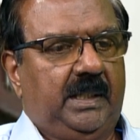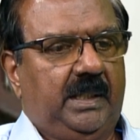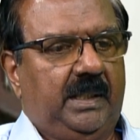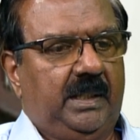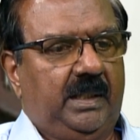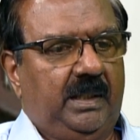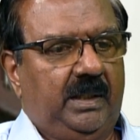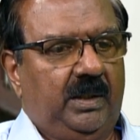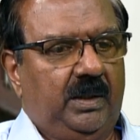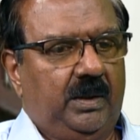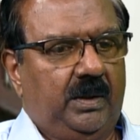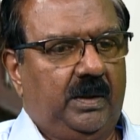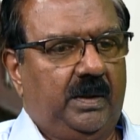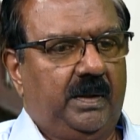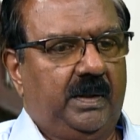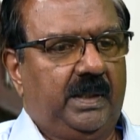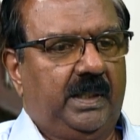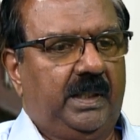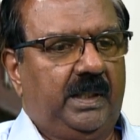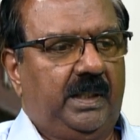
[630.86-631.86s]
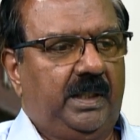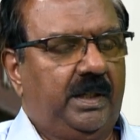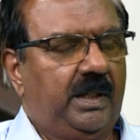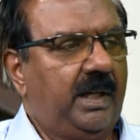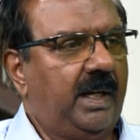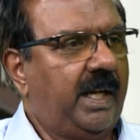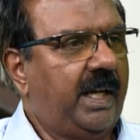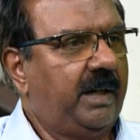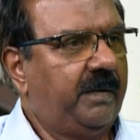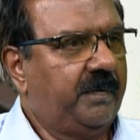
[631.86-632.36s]
there are a
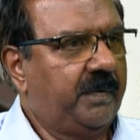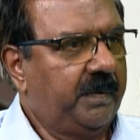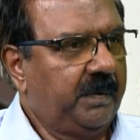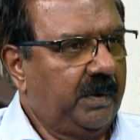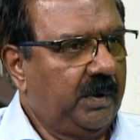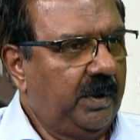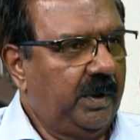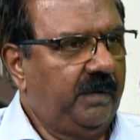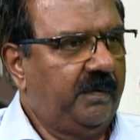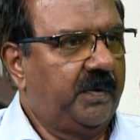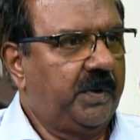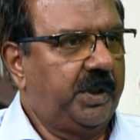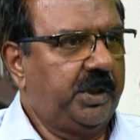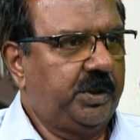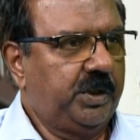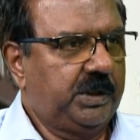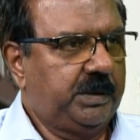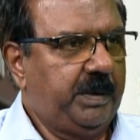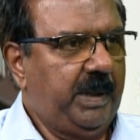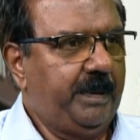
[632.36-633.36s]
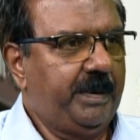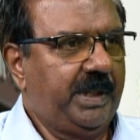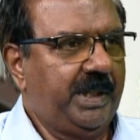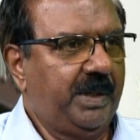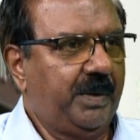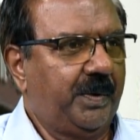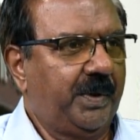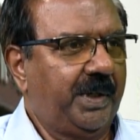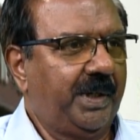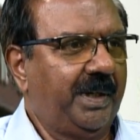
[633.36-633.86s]
lot of good, virtuous people in
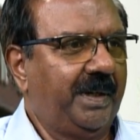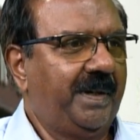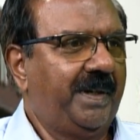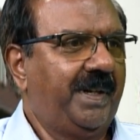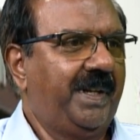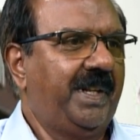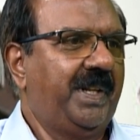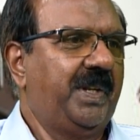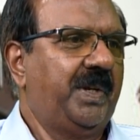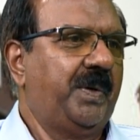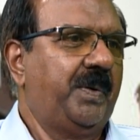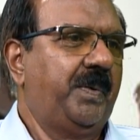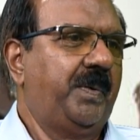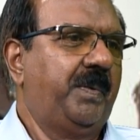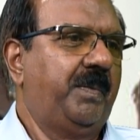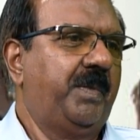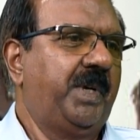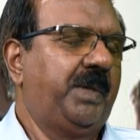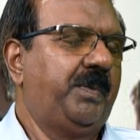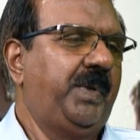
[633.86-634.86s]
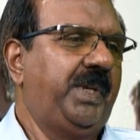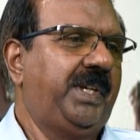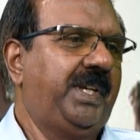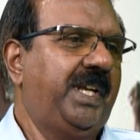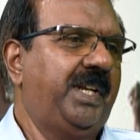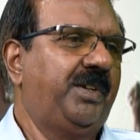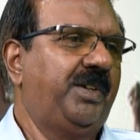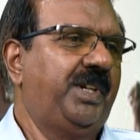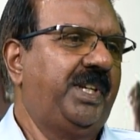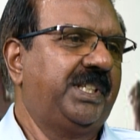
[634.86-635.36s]
the world, but we
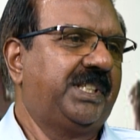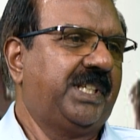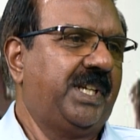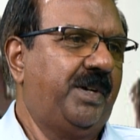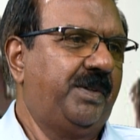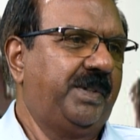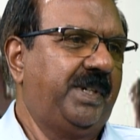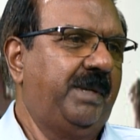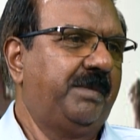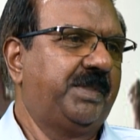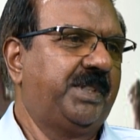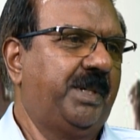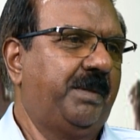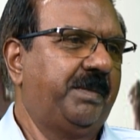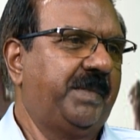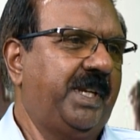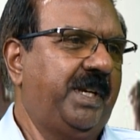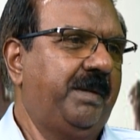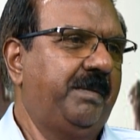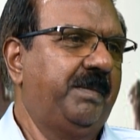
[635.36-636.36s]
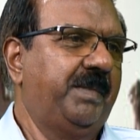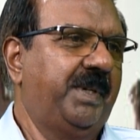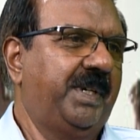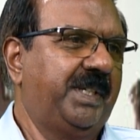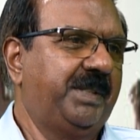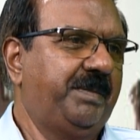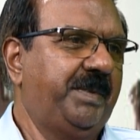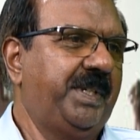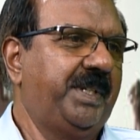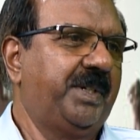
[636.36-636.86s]
tend to discount them sometimes
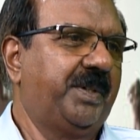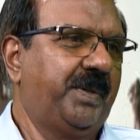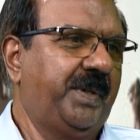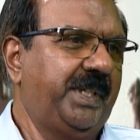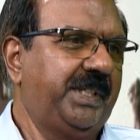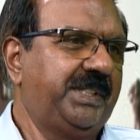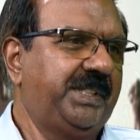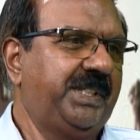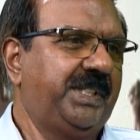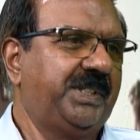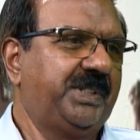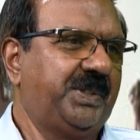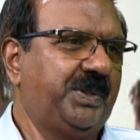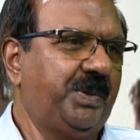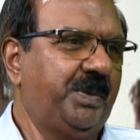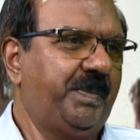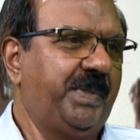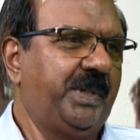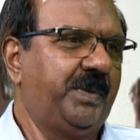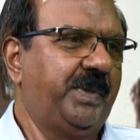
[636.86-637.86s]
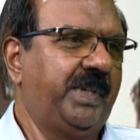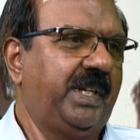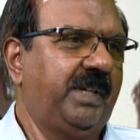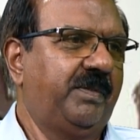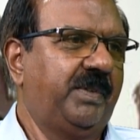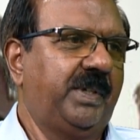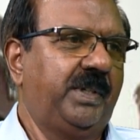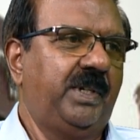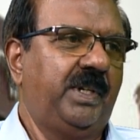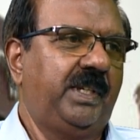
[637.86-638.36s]
as being crazy or stupid,
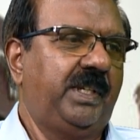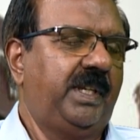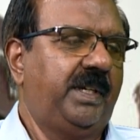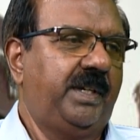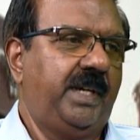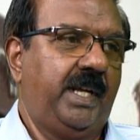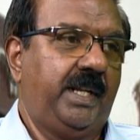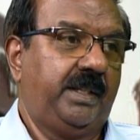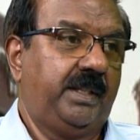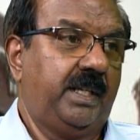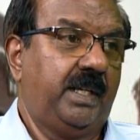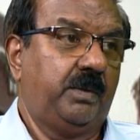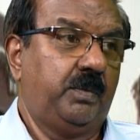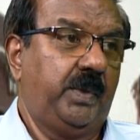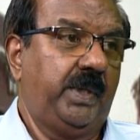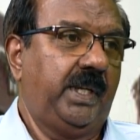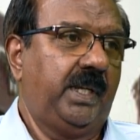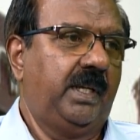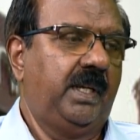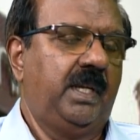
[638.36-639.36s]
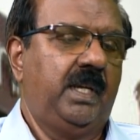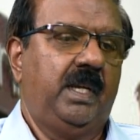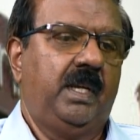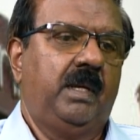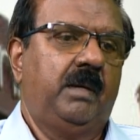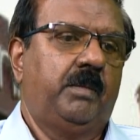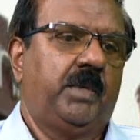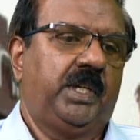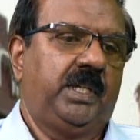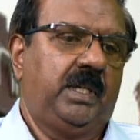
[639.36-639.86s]
whatever. They're not that way.
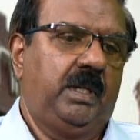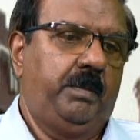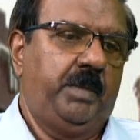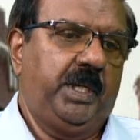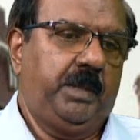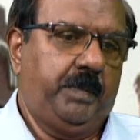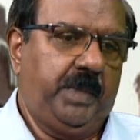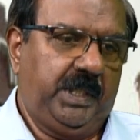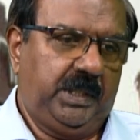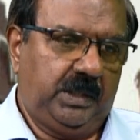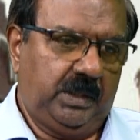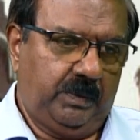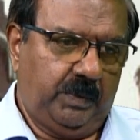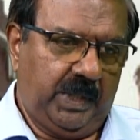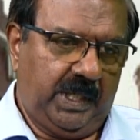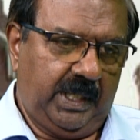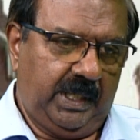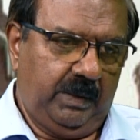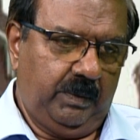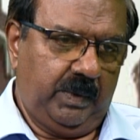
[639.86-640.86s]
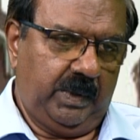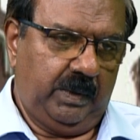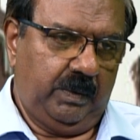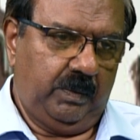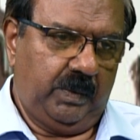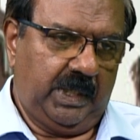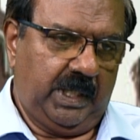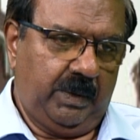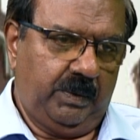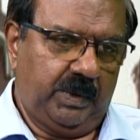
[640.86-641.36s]
But in the big picture,
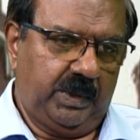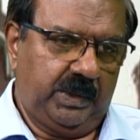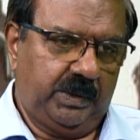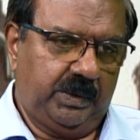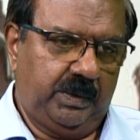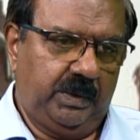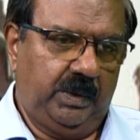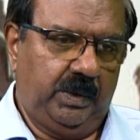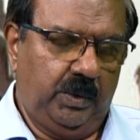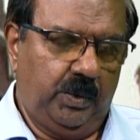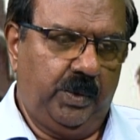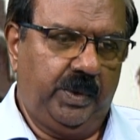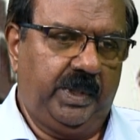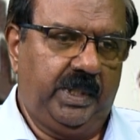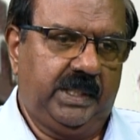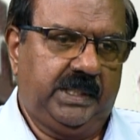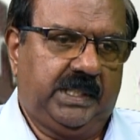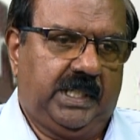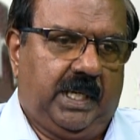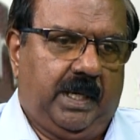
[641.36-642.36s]
when I was doing this,